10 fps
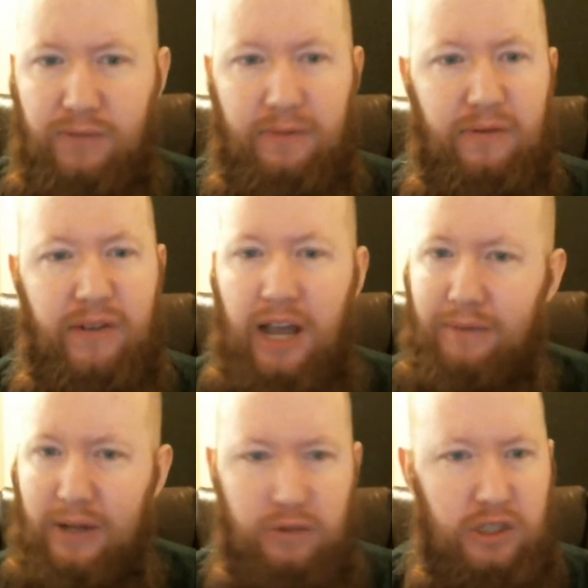level 5,
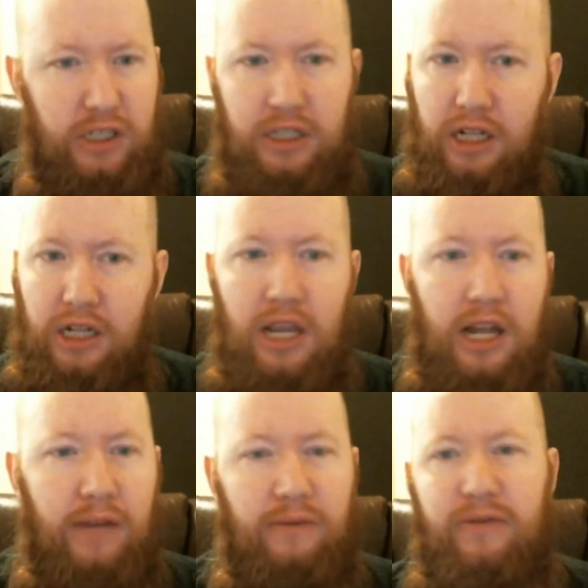level 10,
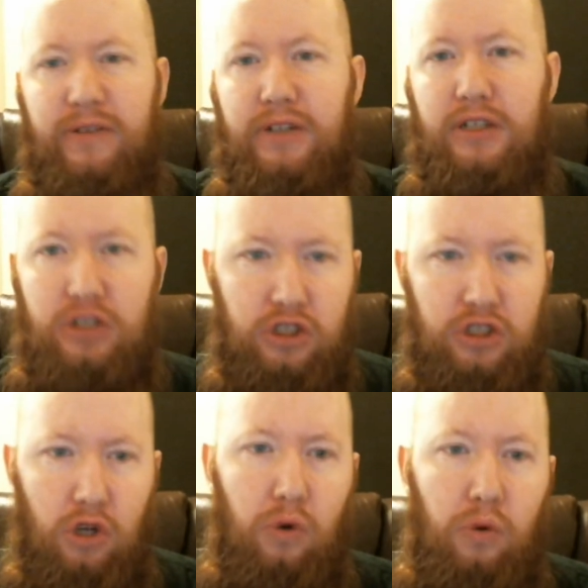level 15 just
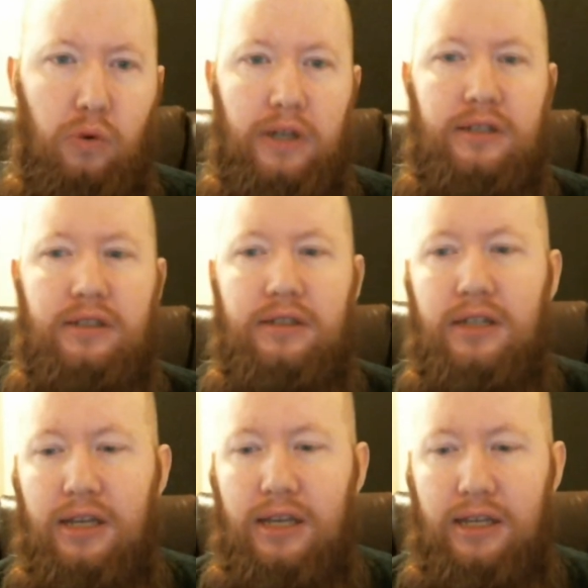so quick.
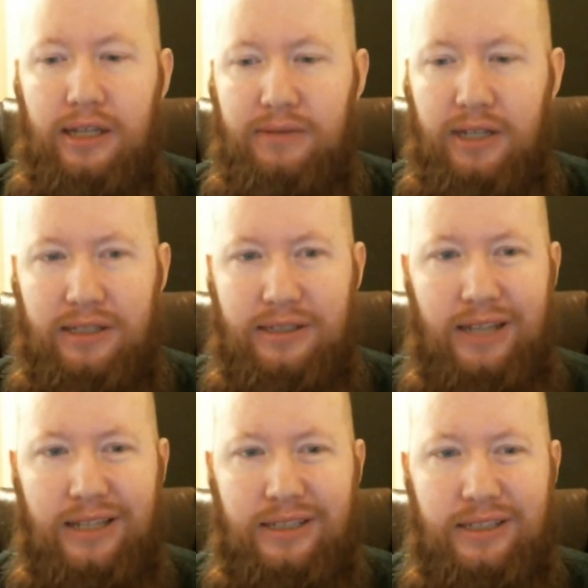In games like
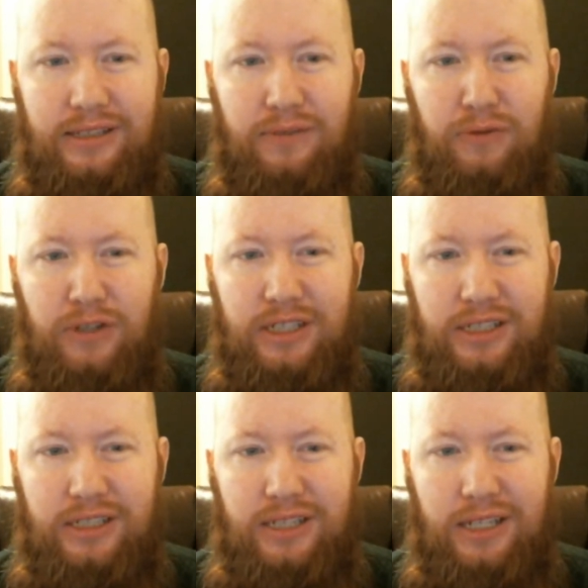Destiny and stuff, where it's
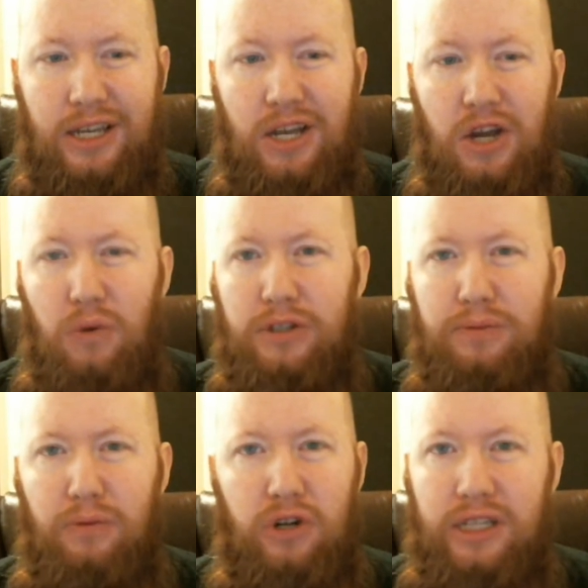just like, what's
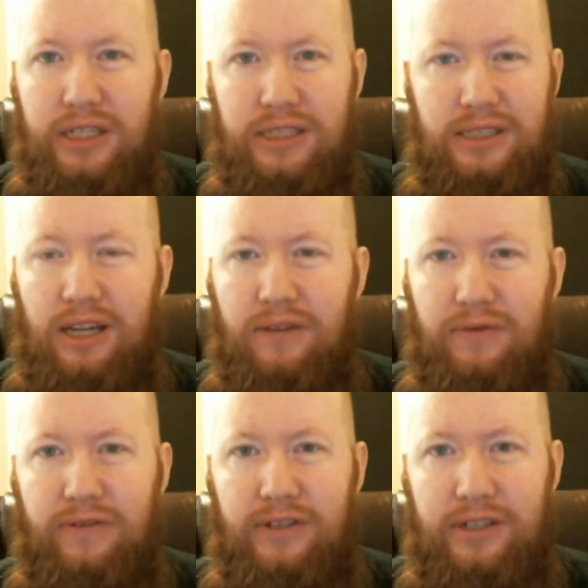the point of this
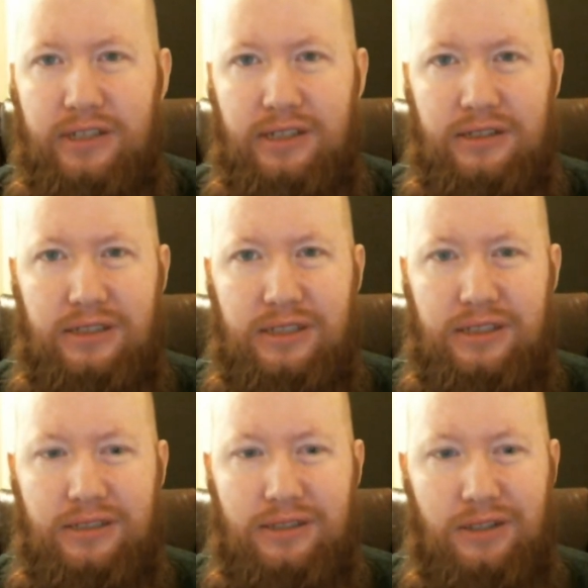stuff if it,
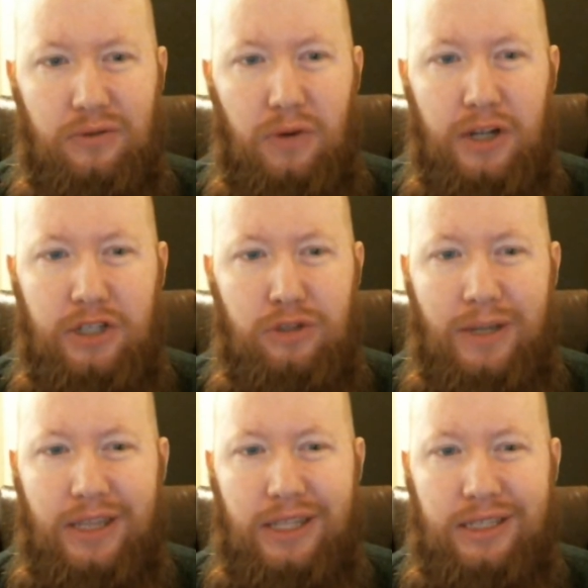why did you
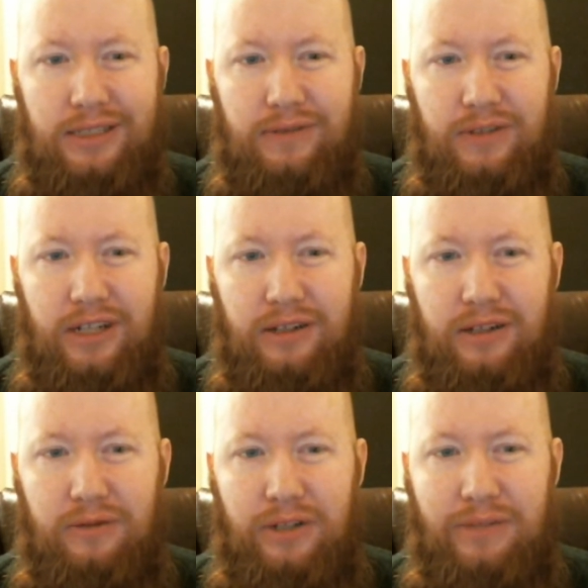make these things if they're not
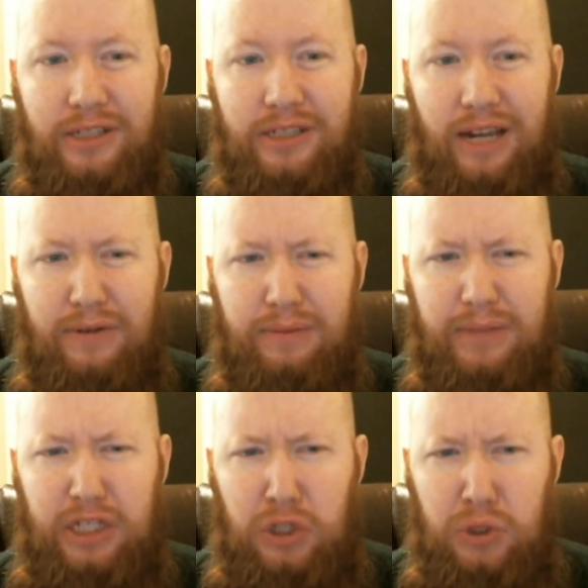going to really much ever
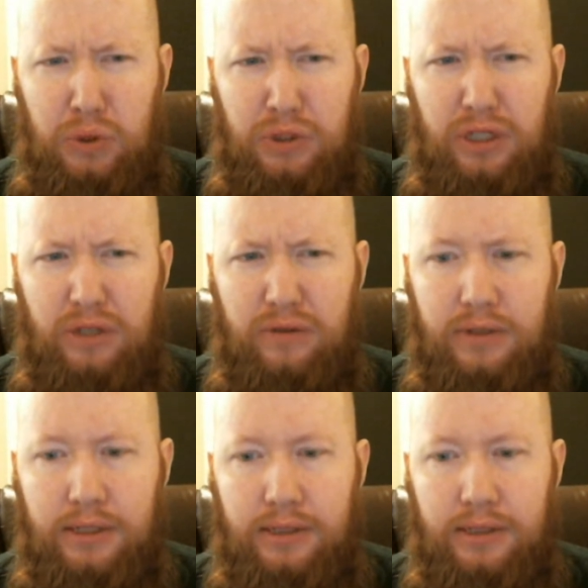be used, But